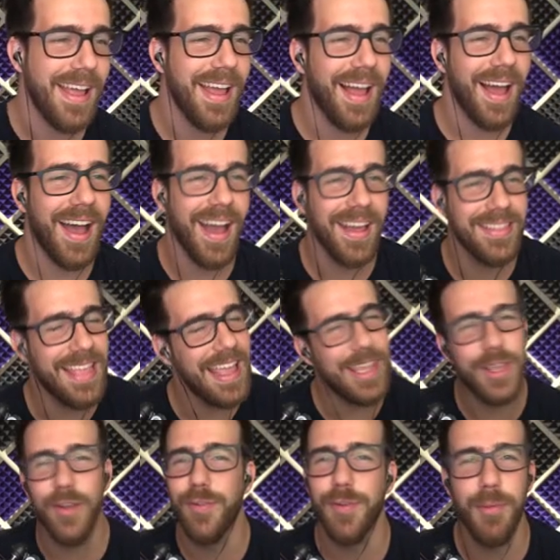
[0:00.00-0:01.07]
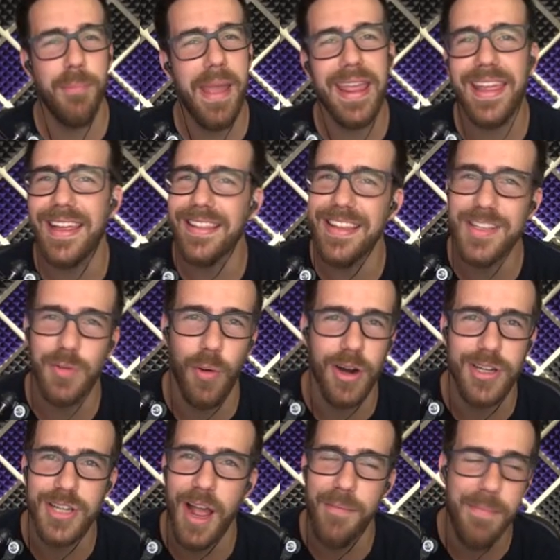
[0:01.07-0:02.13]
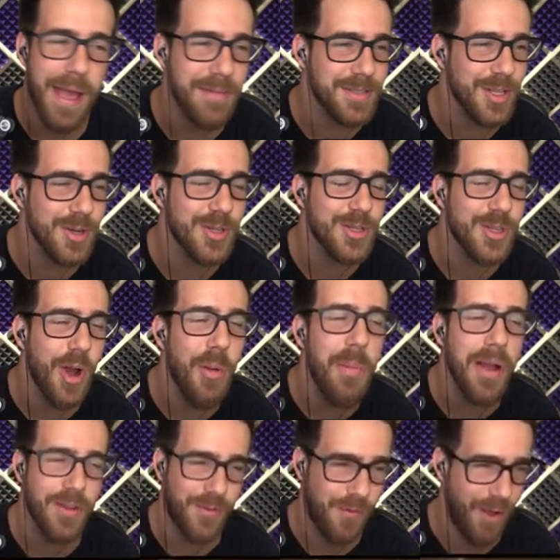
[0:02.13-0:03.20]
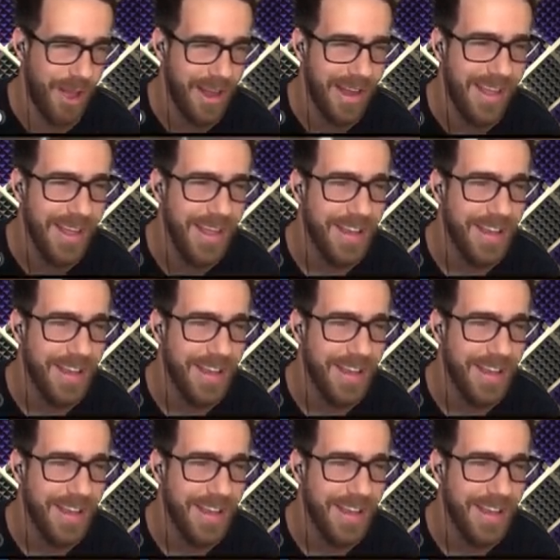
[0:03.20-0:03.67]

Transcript: Uh, thank you for making these workshop maps. They're so much fun.